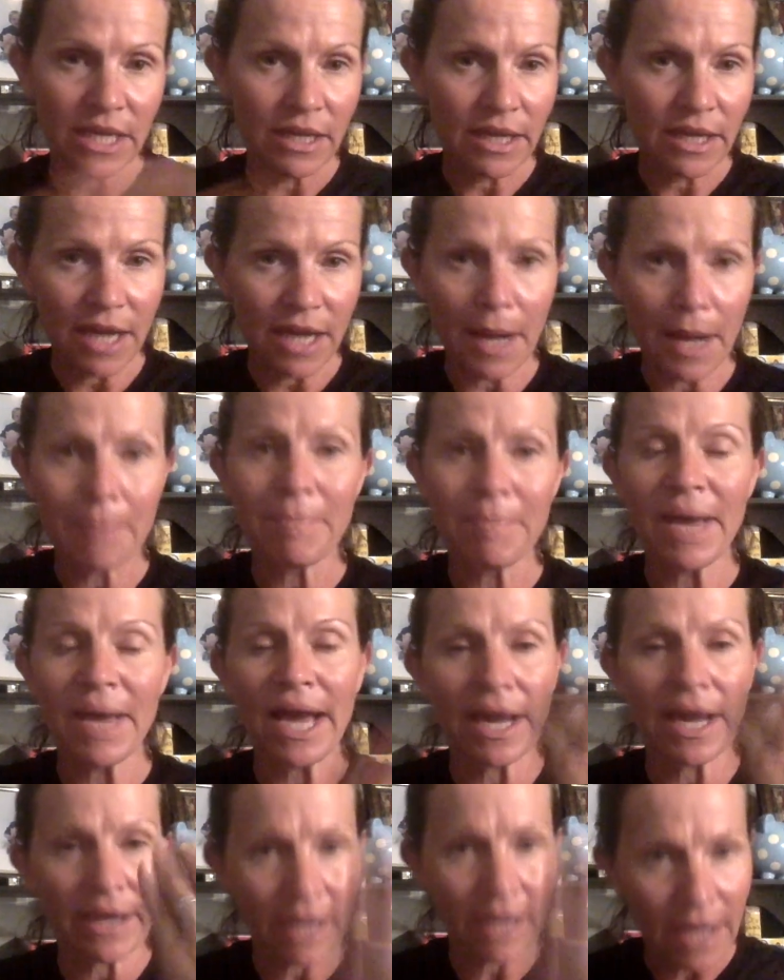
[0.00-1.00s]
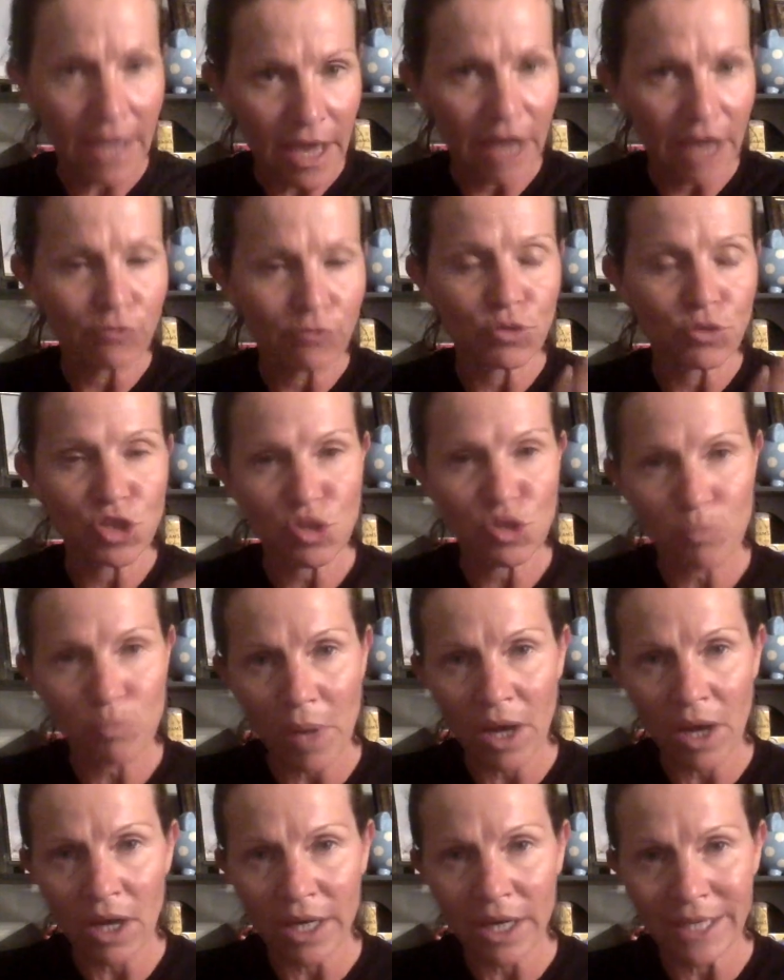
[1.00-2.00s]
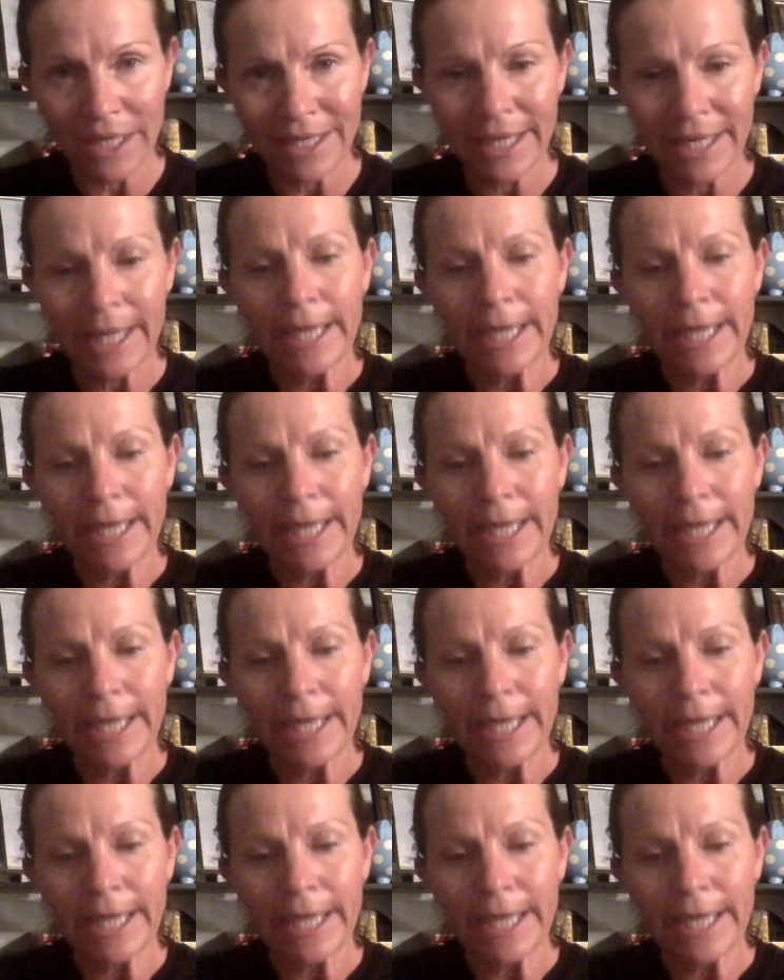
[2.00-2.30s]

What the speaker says: come back, and respond